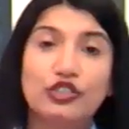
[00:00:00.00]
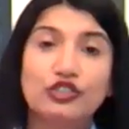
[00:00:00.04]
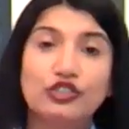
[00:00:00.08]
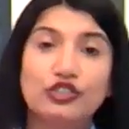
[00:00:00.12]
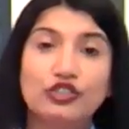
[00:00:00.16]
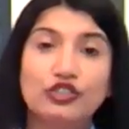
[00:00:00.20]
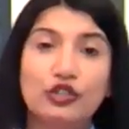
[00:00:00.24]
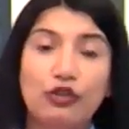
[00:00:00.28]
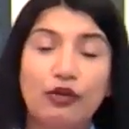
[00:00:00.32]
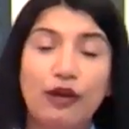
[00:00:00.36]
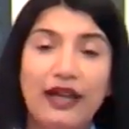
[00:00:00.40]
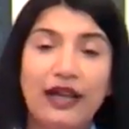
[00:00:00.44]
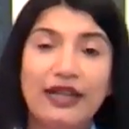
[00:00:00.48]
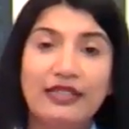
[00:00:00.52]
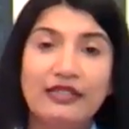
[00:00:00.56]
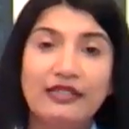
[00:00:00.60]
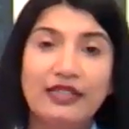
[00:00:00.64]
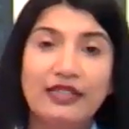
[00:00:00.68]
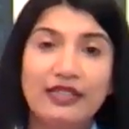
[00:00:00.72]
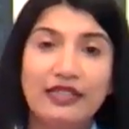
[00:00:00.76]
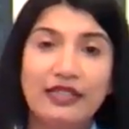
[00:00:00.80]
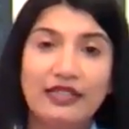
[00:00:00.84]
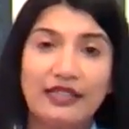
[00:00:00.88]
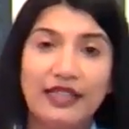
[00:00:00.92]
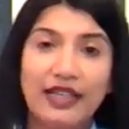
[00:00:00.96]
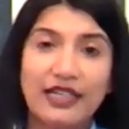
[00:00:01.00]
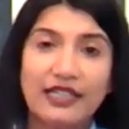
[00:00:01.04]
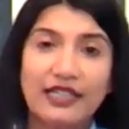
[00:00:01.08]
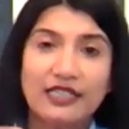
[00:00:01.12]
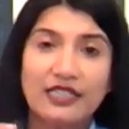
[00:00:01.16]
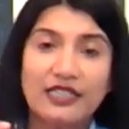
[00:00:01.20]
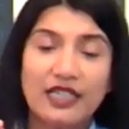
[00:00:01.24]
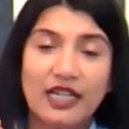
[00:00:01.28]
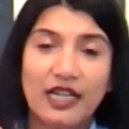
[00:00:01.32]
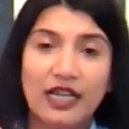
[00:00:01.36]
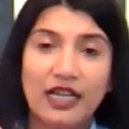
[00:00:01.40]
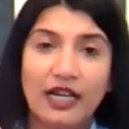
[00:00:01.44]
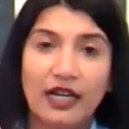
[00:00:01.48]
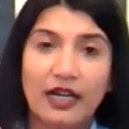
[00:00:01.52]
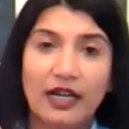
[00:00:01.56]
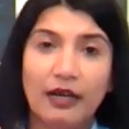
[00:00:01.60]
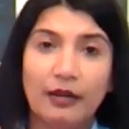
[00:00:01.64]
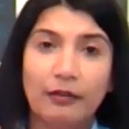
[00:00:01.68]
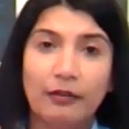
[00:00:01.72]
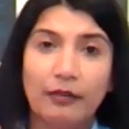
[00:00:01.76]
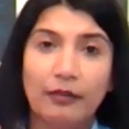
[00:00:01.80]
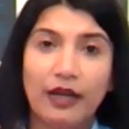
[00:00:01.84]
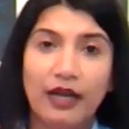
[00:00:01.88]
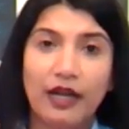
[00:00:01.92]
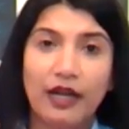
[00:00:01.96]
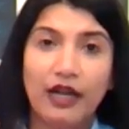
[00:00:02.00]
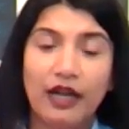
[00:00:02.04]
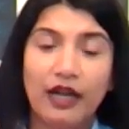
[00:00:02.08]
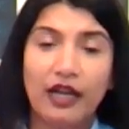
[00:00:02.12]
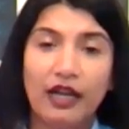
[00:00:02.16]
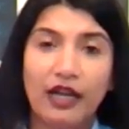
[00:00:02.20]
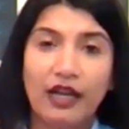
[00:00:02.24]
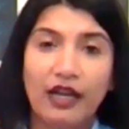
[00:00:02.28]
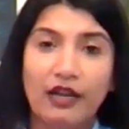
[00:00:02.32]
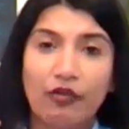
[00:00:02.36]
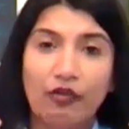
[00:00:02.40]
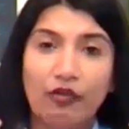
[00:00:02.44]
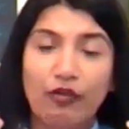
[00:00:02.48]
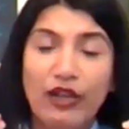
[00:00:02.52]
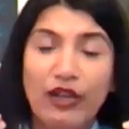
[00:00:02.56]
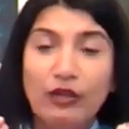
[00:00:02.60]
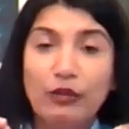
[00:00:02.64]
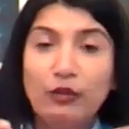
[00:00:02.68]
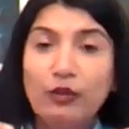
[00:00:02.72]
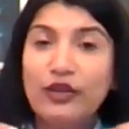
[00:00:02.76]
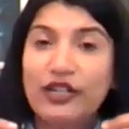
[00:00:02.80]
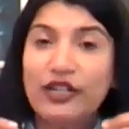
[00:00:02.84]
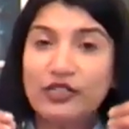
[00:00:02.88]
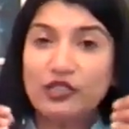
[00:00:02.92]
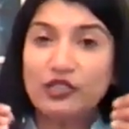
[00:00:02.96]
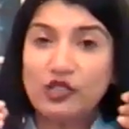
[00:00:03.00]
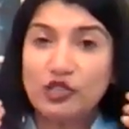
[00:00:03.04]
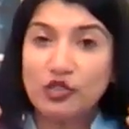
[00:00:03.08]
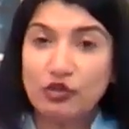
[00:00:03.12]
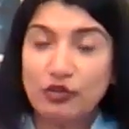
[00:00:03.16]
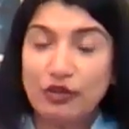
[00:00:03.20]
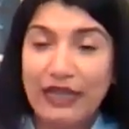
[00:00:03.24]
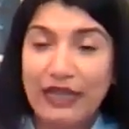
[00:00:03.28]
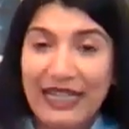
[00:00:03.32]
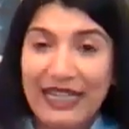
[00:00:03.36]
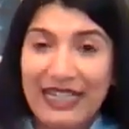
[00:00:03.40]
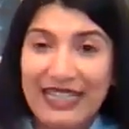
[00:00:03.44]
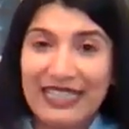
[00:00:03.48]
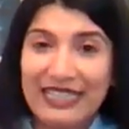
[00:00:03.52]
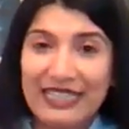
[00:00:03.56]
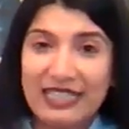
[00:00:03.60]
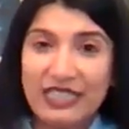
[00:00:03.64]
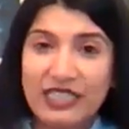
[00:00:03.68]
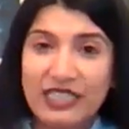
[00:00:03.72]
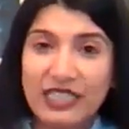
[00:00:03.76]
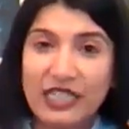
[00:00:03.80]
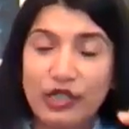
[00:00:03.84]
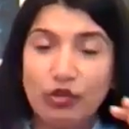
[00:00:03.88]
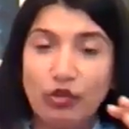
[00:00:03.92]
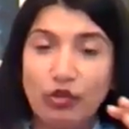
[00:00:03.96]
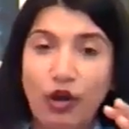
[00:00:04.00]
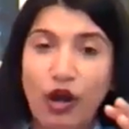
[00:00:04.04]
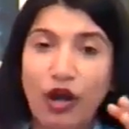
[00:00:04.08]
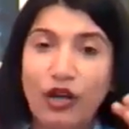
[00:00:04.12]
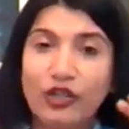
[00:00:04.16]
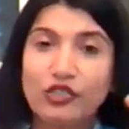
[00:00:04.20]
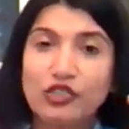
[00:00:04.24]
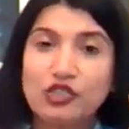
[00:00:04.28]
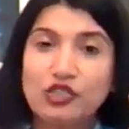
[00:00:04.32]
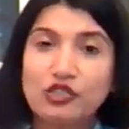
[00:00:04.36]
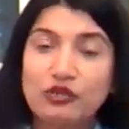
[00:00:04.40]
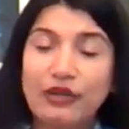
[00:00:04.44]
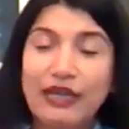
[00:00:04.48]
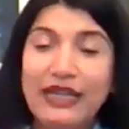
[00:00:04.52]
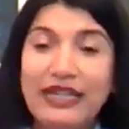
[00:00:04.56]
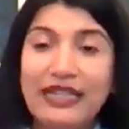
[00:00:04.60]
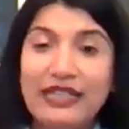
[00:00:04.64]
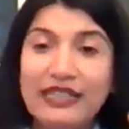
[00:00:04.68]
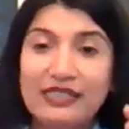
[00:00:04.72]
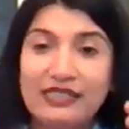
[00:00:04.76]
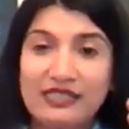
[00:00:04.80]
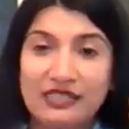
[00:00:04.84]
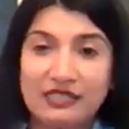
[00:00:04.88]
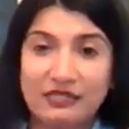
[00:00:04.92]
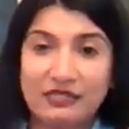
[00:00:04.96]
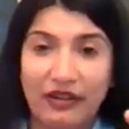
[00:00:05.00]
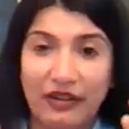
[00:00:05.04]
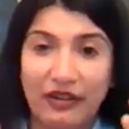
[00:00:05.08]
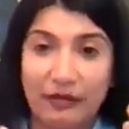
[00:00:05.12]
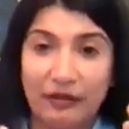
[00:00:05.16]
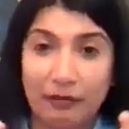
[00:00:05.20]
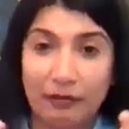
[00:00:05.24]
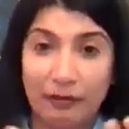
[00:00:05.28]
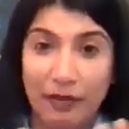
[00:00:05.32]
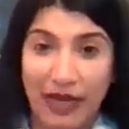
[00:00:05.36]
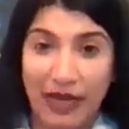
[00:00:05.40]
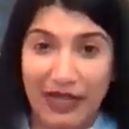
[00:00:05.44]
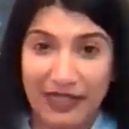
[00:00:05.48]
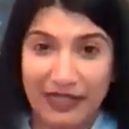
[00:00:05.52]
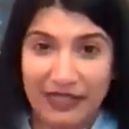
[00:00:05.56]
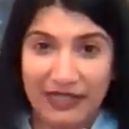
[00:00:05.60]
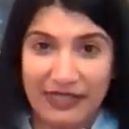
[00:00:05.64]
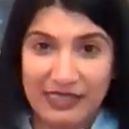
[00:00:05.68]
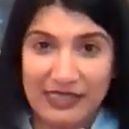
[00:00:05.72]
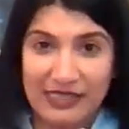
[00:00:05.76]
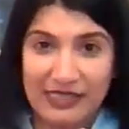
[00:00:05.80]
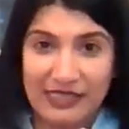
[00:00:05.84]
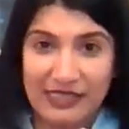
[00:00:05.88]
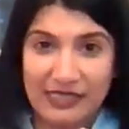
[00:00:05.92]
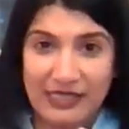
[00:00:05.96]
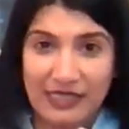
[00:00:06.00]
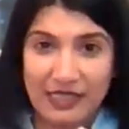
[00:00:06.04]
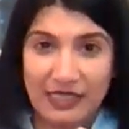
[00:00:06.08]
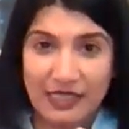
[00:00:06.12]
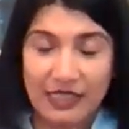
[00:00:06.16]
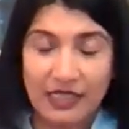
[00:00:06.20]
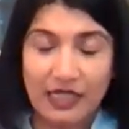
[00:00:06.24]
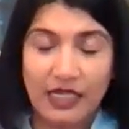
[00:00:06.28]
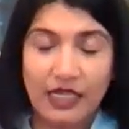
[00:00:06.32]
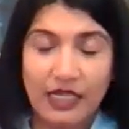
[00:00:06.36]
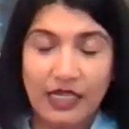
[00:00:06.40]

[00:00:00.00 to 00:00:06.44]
So I think that when we are trained, our training is very biased,